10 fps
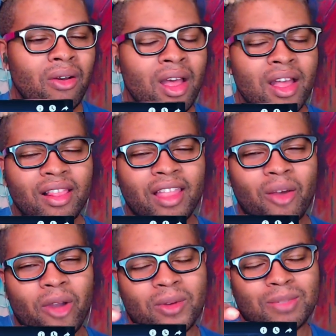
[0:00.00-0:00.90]
Like where it
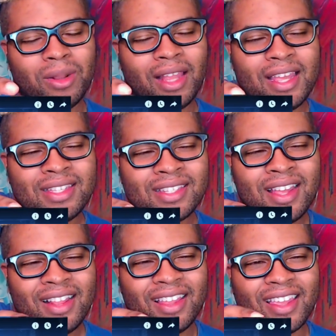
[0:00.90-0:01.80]
was placed,
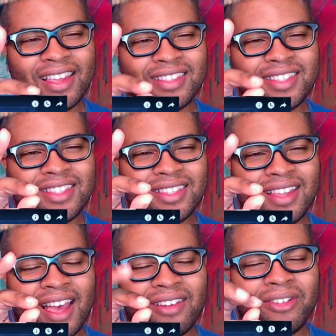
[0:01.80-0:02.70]
like it's,
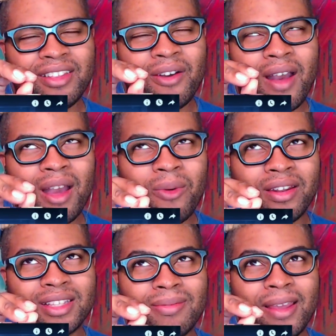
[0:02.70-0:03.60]
I don't really know how I want to
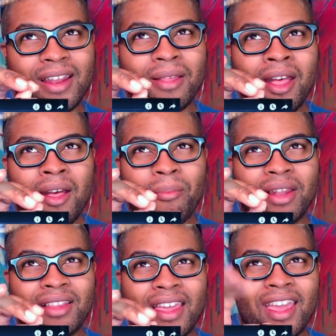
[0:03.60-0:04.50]
explain it, but
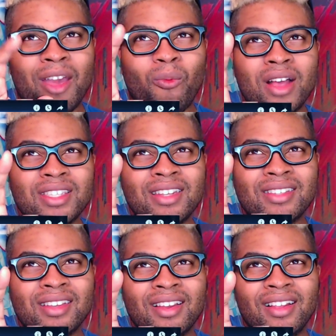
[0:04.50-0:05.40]
it, like it
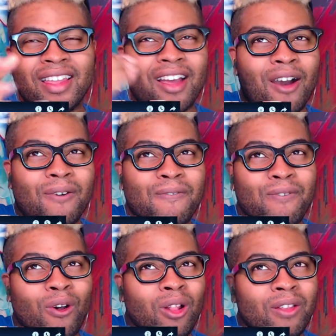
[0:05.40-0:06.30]
wasn't like a
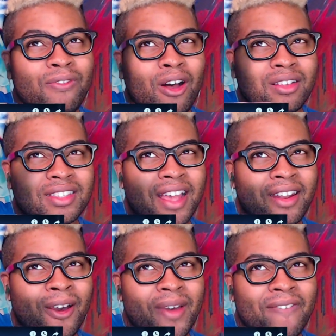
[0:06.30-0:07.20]
full falsetto.